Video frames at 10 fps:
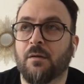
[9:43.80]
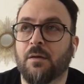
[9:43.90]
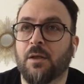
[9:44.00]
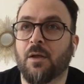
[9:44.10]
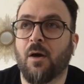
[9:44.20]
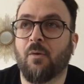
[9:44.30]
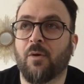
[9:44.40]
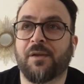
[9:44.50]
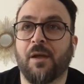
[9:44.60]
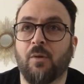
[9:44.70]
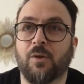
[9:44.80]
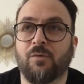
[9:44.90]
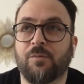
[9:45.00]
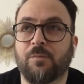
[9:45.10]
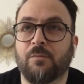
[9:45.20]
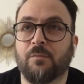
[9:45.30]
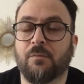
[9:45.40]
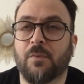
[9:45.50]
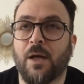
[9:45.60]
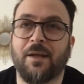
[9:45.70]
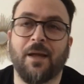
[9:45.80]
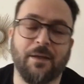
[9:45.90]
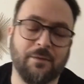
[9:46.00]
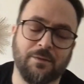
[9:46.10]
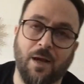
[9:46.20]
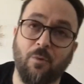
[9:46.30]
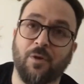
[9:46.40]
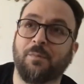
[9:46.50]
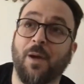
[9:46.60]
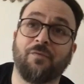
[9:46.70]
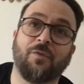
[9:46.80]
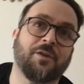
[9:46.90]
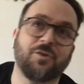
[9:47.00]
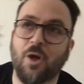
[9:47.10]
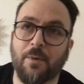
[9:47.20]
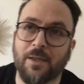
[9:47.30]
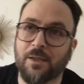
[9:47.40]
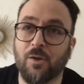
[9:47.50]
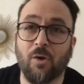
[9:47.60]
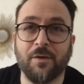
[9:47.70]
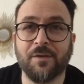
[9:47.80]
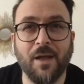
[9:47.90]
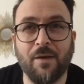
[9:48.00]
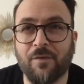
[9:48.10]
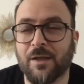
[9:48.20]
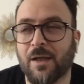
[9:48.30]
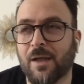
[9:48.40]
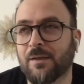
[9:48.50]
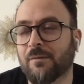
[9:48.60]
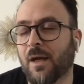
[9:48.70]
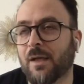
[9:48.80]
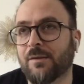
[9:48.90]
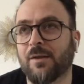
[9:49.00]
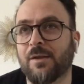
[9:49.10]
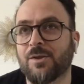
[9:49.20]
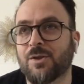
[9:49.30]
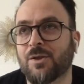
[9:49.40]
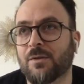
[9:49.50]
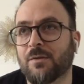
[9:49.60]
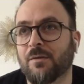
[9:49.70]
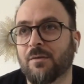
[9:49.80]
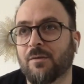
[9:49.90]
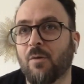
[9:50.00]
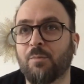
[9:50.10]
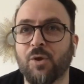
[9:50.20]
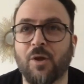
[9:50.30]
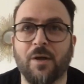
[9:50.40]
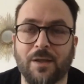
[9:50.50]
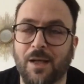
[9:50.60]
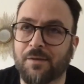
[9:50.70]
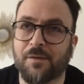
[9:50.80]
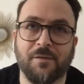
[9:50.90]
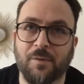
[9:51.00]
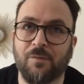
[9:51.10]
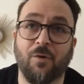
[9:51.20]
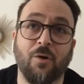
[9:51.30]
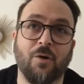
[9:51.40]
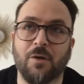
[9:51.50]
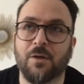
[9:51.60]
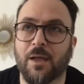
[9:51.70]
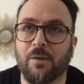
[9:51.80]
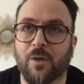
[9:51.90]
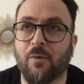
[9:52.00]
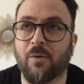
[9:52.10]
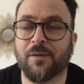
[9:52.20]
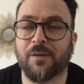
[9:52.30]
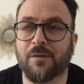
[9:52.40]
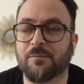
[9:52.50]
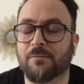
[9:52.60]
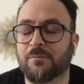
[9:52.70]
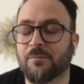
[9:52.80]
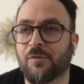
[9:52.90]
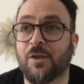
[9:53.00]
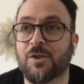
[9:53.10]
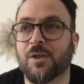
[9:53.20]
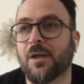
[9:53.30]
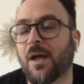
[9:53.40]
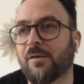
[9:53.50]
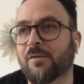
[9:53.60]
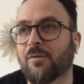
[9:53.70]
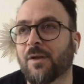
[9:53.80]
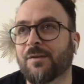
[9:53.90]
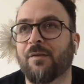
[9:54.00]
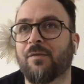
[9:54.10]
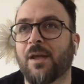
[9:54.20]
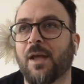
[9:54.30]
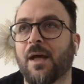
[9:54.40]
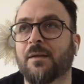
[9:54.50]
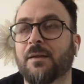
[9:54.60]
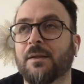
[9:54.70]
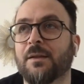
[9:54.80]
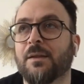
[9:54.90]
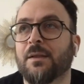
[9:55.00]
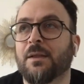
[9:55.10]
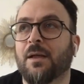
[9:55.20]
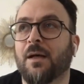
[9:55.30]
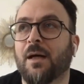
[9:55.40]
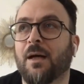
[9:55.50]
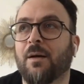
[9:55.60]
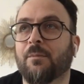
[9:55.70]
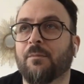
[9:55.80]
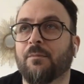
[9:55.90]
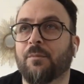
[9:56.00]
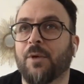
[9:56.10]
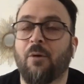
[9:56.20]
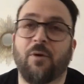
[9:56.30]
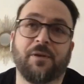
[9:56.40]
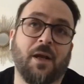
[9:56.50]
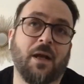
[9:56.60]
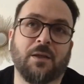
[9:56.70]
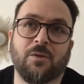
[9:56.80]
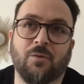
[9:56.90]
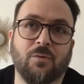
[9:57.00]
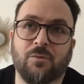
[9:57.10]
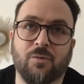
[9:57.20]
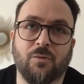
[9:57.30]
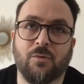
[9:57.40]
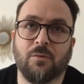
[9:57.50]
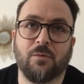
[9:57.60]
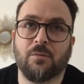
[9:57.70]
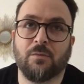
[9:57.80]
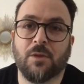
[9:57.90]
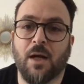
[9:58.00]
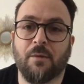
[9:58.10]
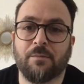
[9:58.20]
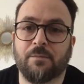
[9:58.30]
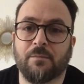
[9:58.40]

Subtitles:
I was able to. I that was my first job. I did other stuff. I teach computer classes before, like when I was in finishing high school and stuff like that. But I was lucky to have